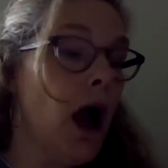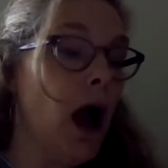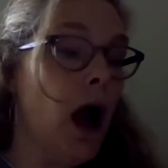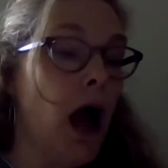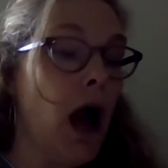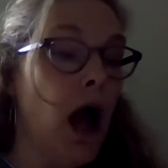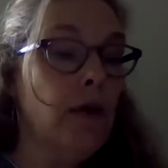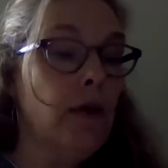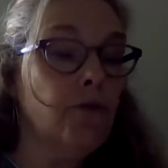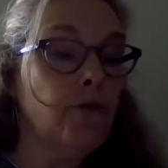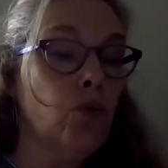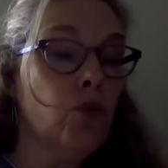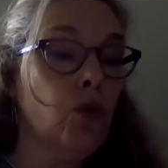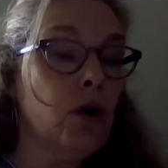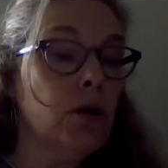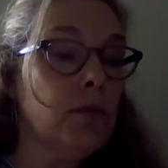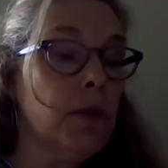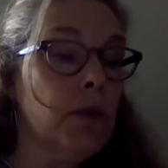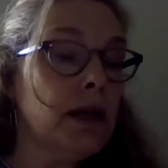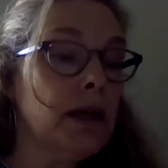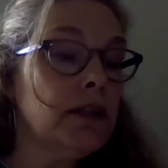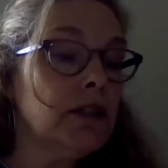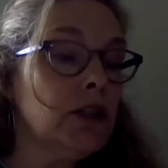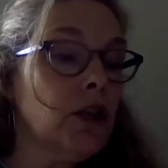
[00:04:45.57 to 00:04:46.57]
I've worn
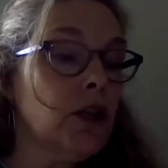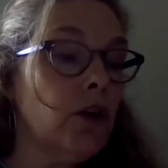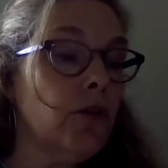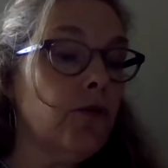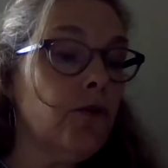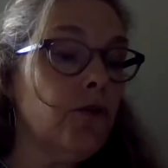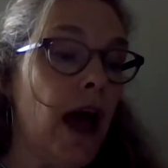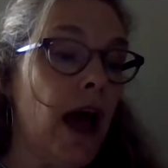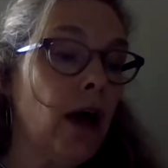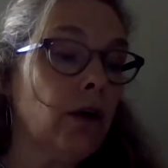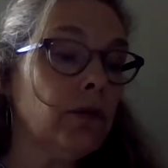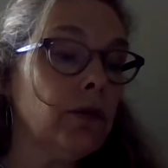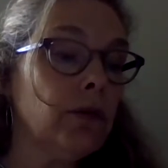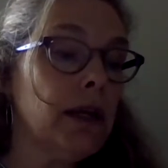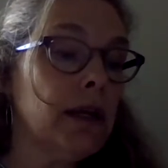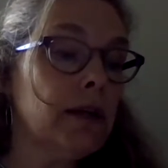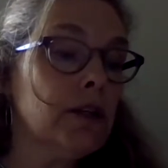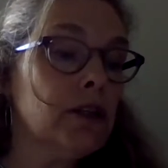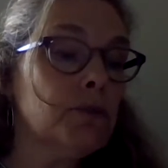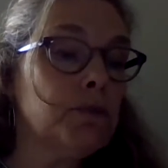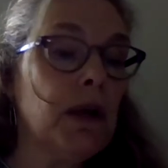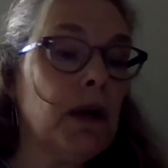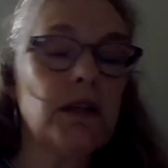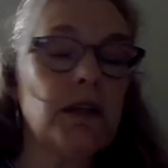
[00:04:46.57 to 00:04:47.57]
myself out
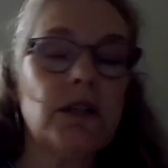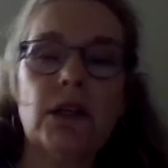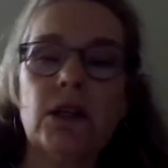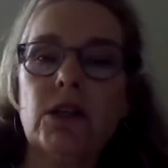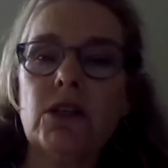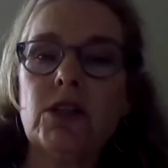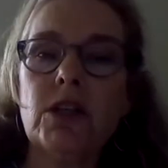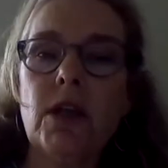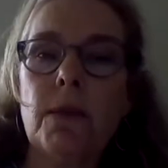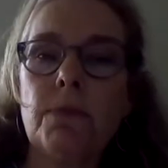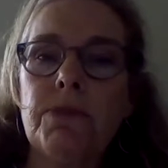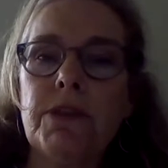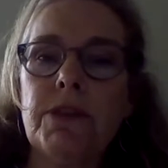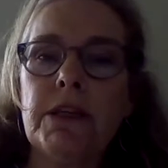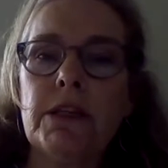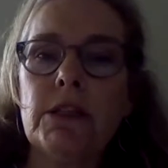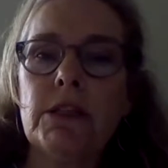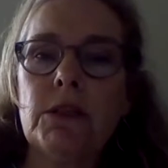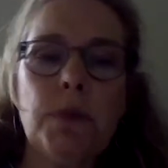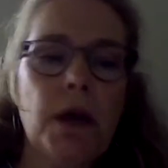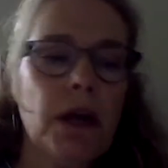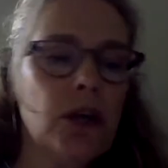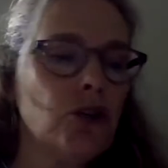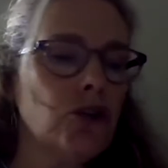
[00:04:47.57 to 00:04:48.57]
expecting something
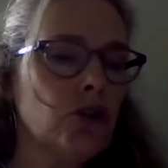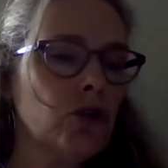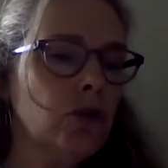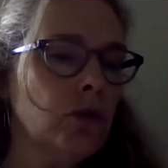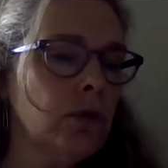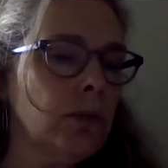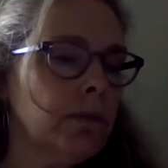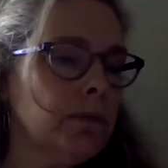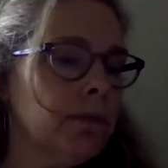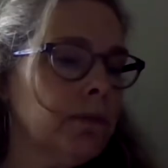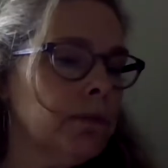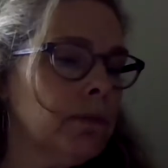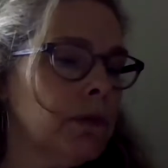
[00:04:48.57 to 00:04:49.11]
special.